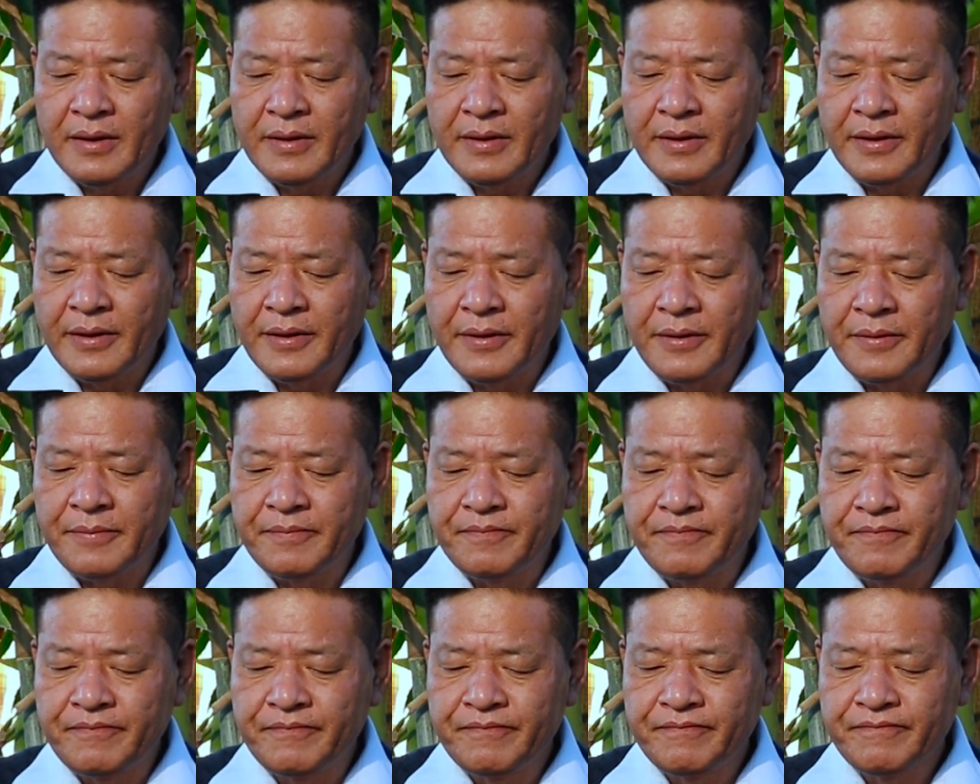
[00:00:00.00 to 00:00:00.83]

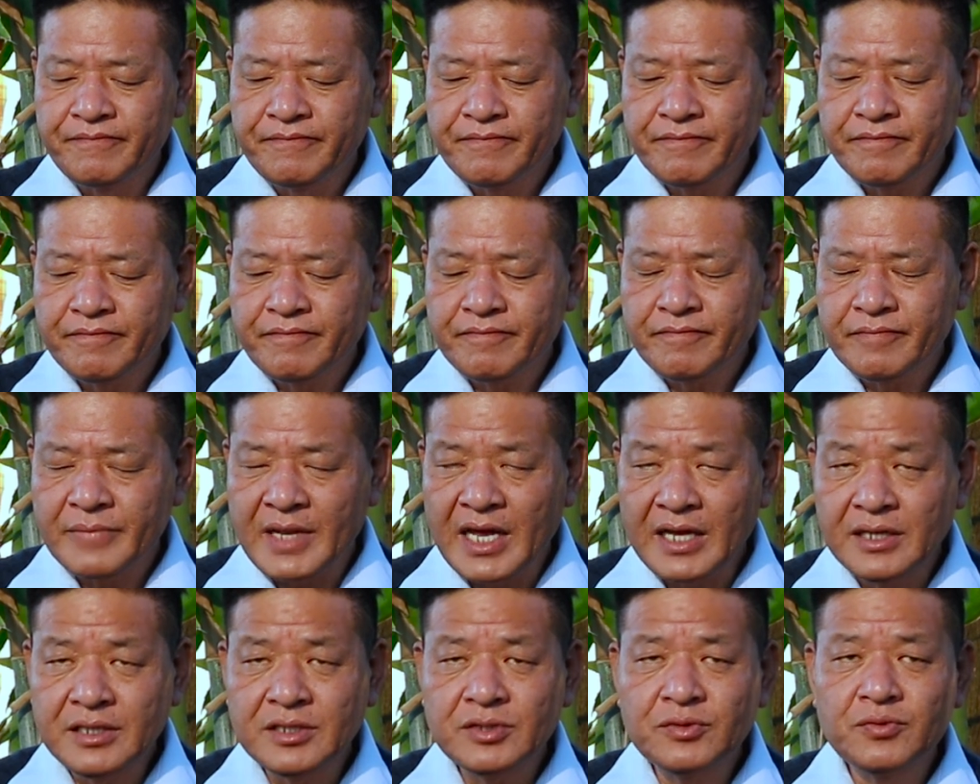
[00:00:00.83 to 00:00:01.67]

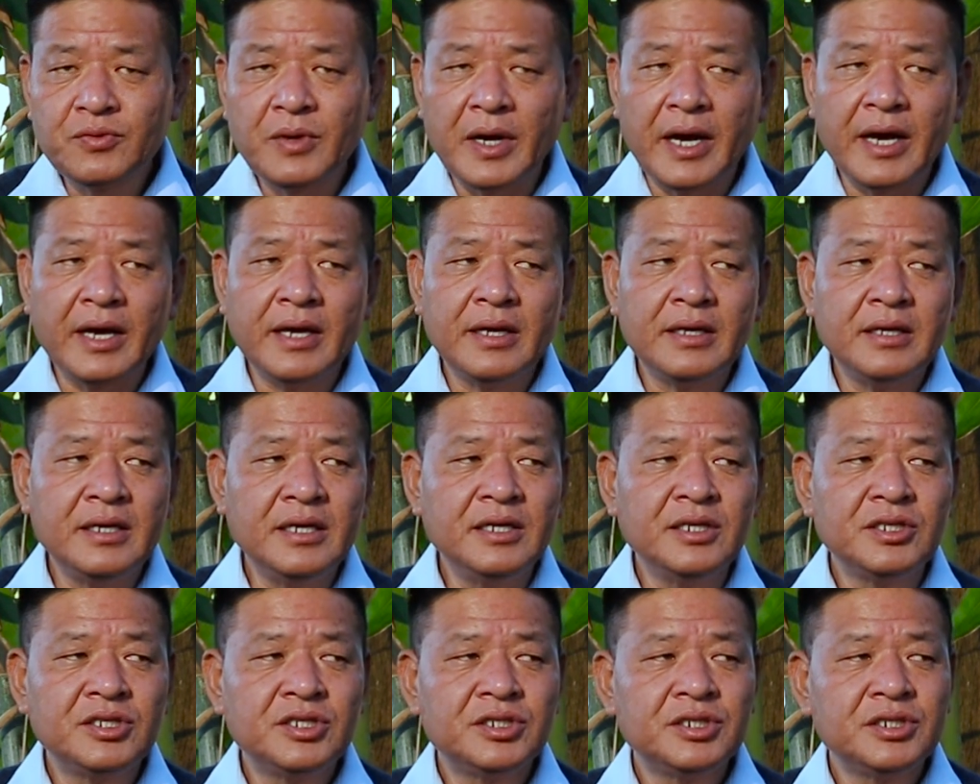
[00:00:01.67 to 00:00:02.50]
That is why,
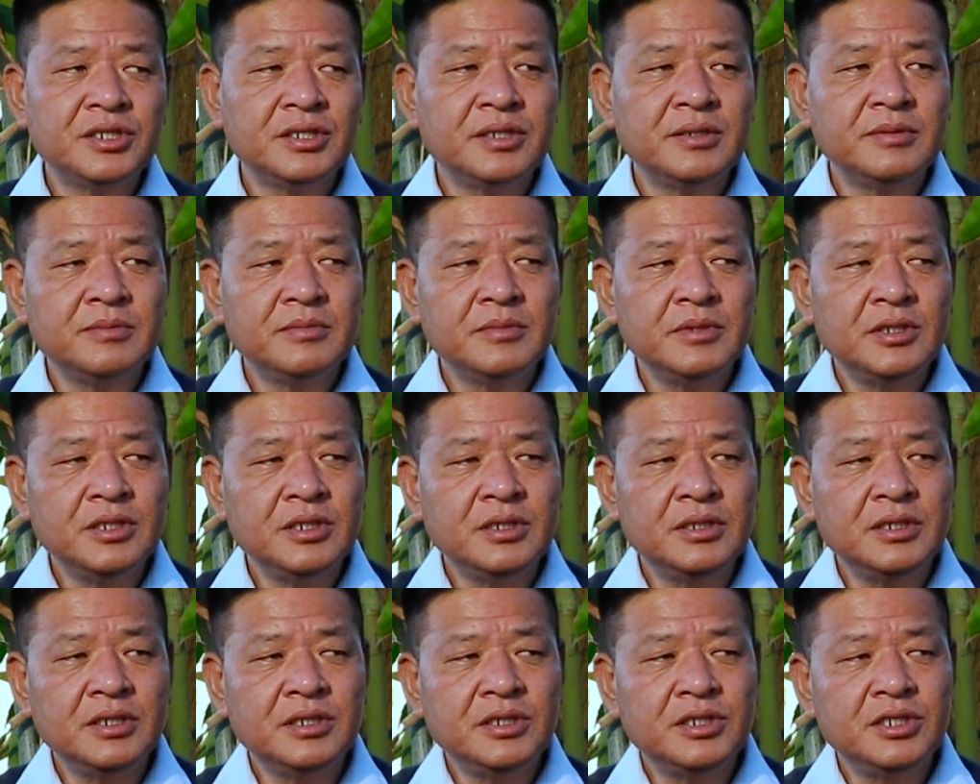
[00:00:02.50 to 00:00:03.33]
in
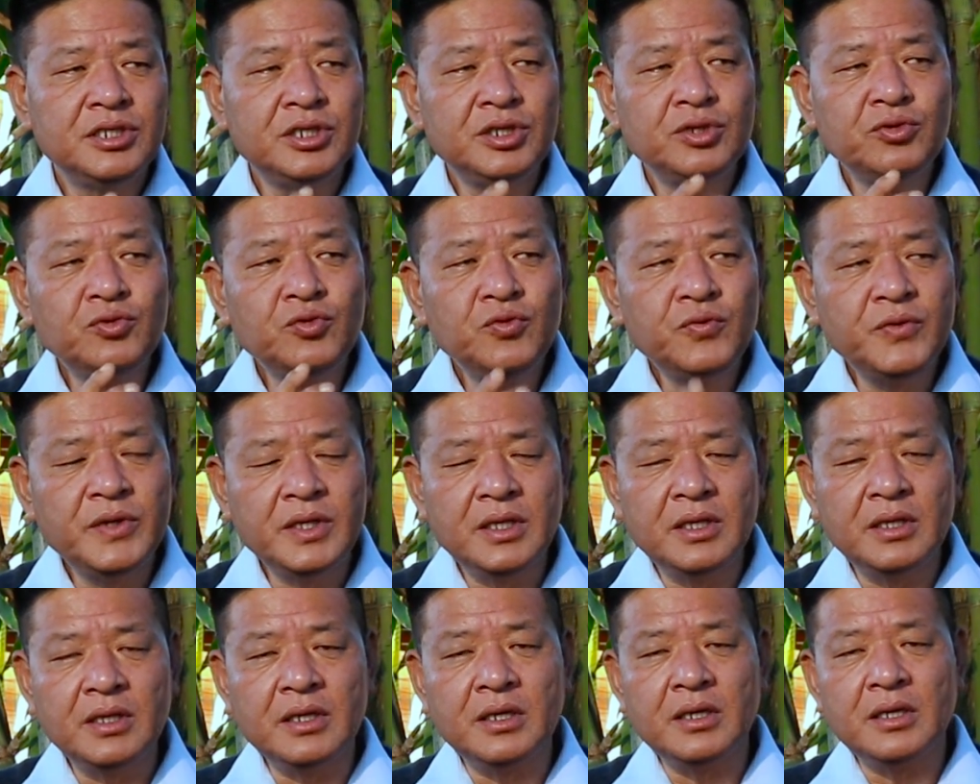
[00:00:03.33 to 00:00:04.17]
tune
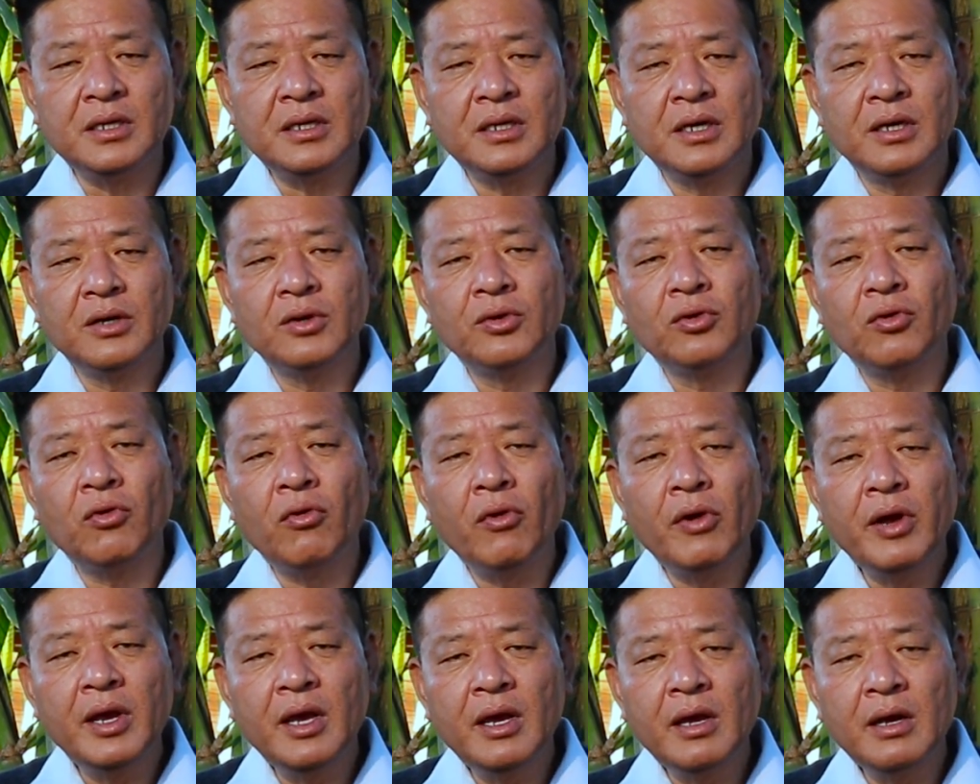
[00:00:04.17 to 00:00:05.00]
with the
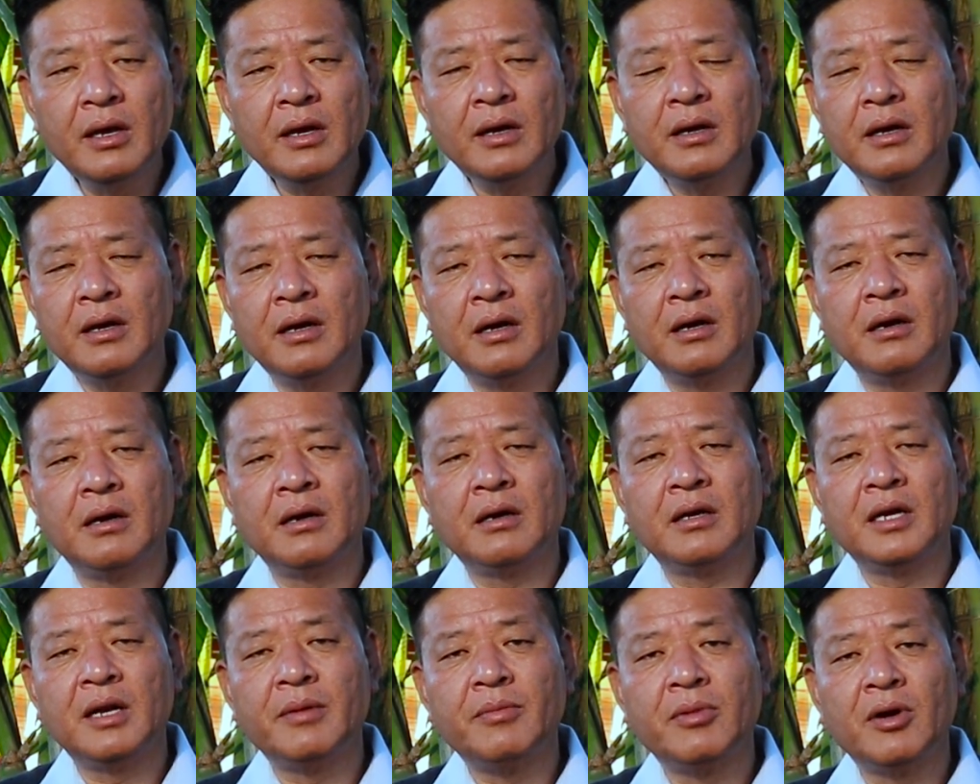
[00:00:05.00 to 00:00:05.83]
growing
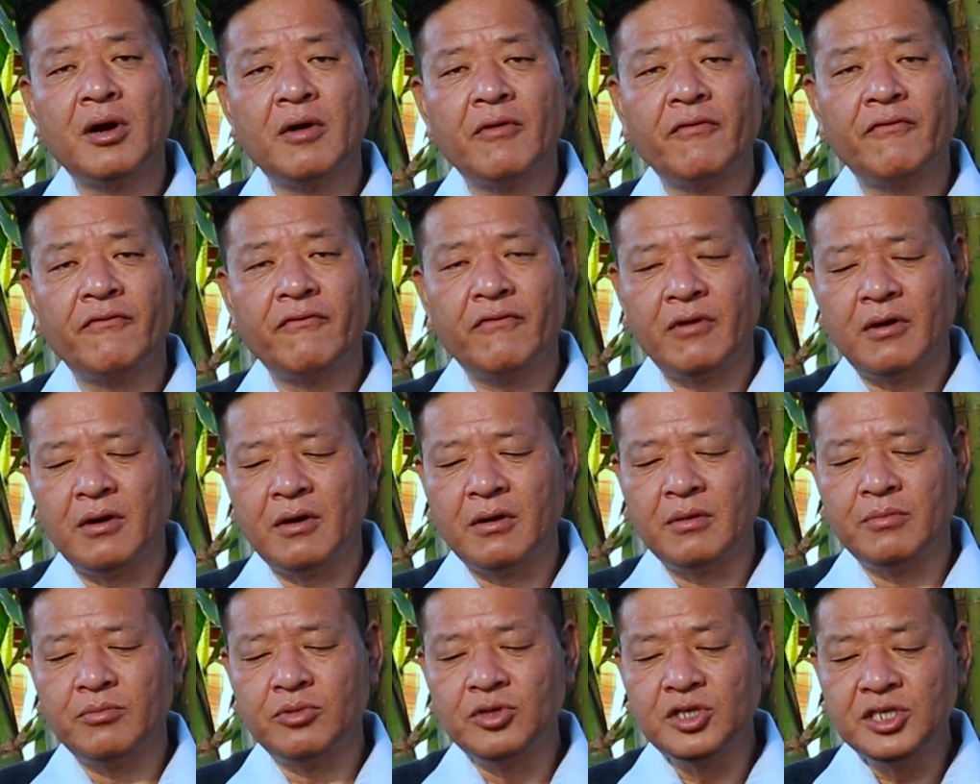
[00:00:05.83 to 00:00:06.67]
number of
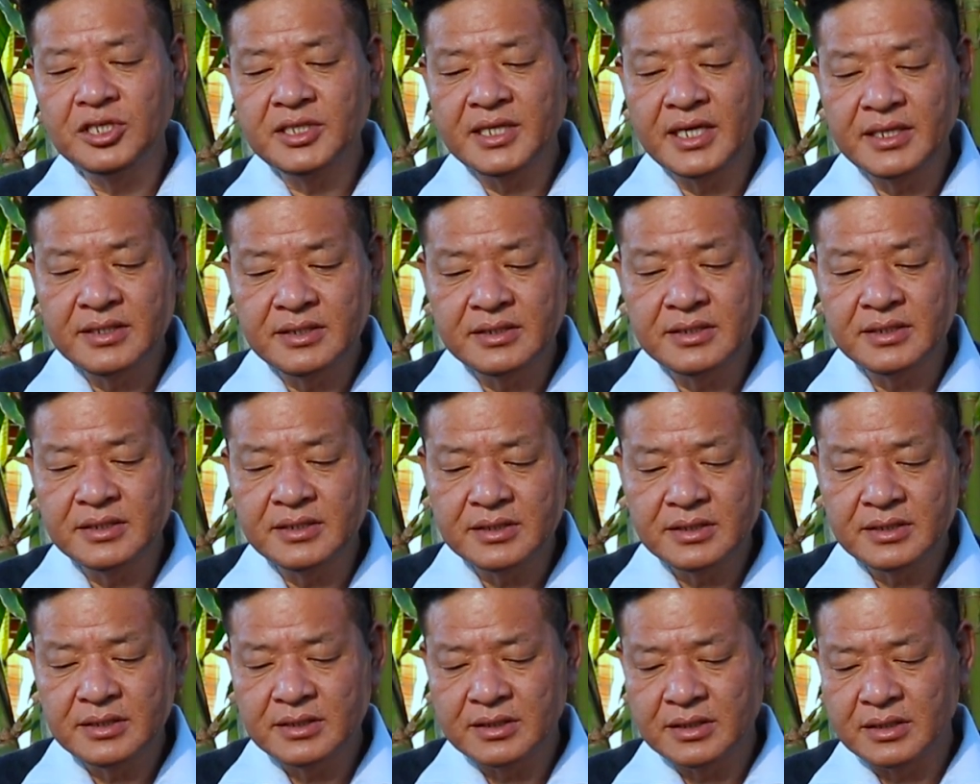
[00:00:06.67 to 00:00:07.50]
Buddhist
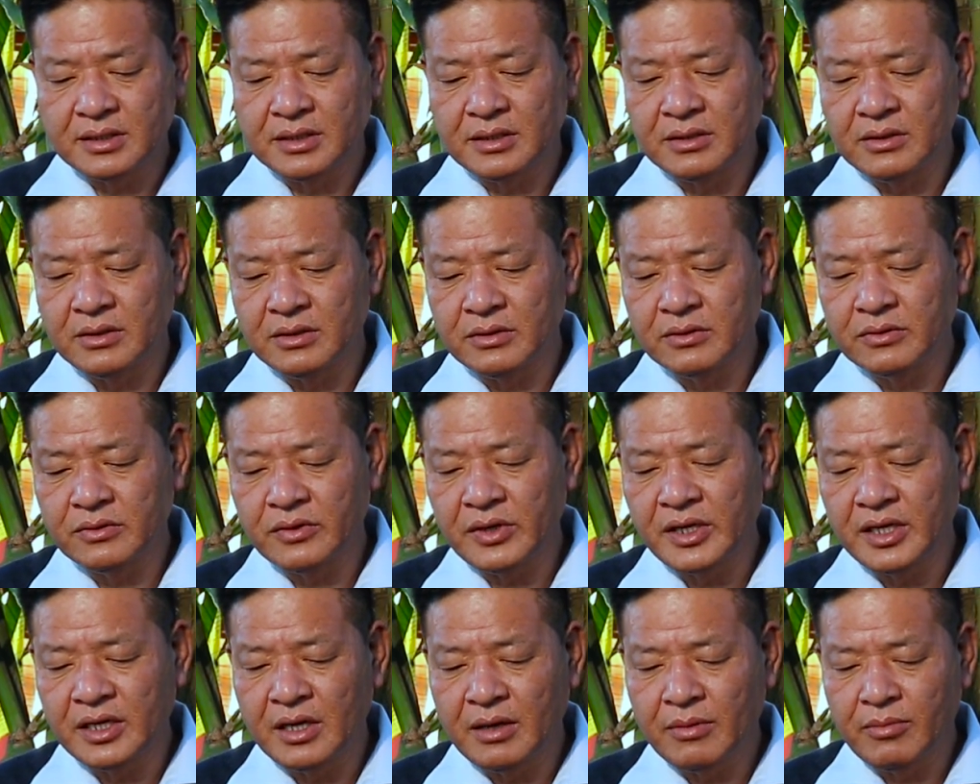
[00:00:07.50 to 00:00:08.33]
centers,
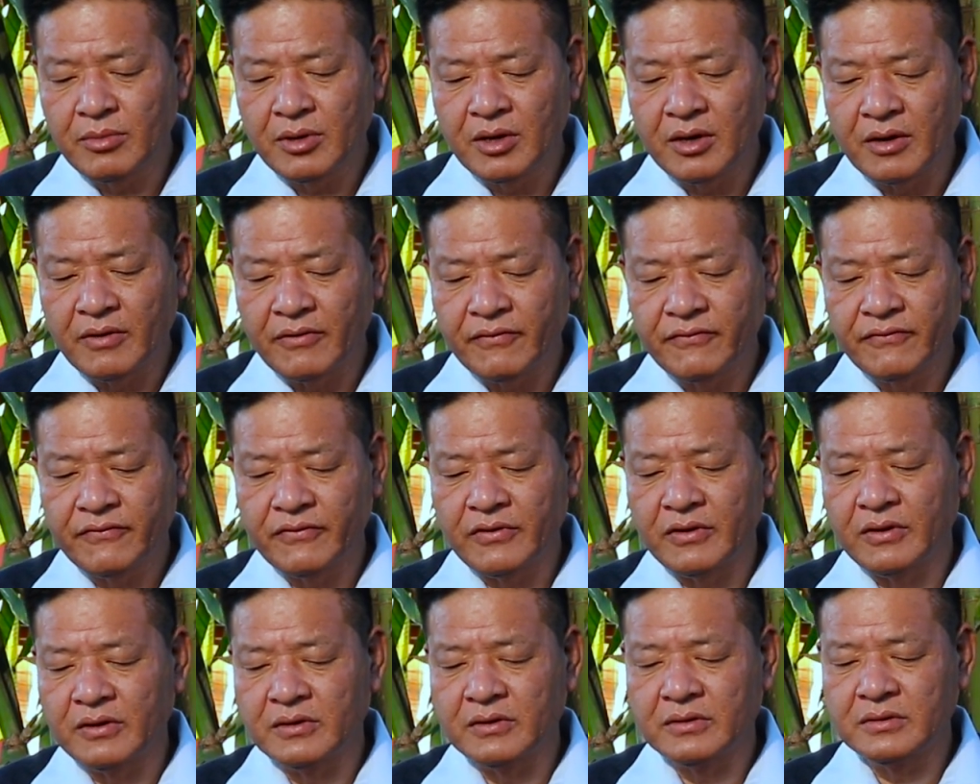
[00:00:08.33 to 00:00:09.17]
growing number of
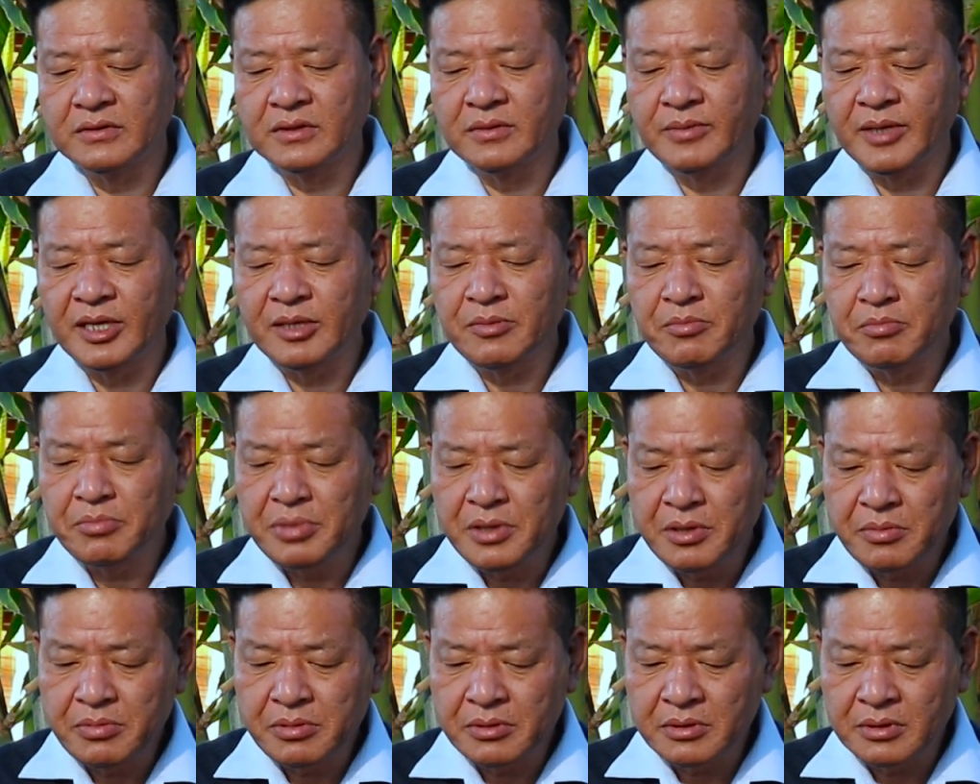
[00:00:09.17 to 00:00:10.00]
Tibetan
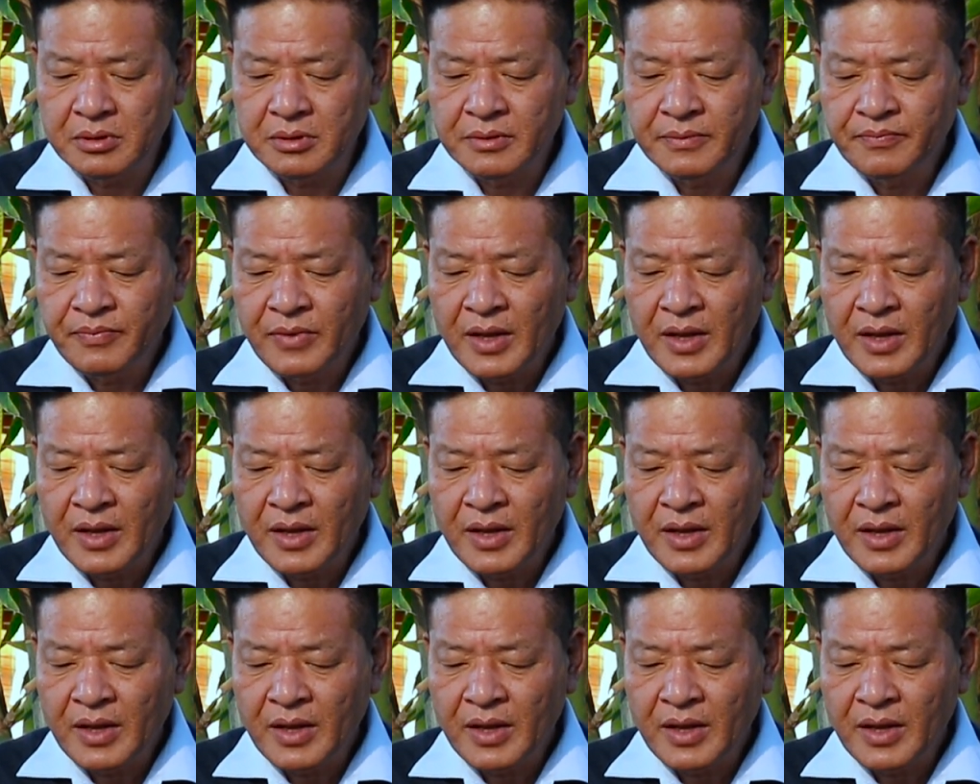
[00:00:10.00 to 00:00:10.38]
people